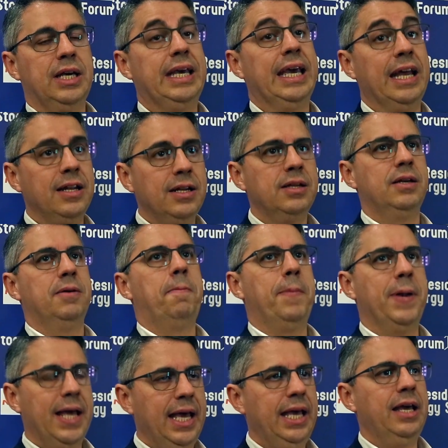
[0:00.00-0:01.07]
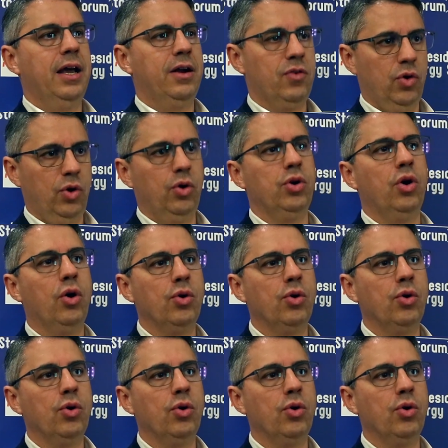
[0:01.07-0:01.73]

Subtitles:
can play a role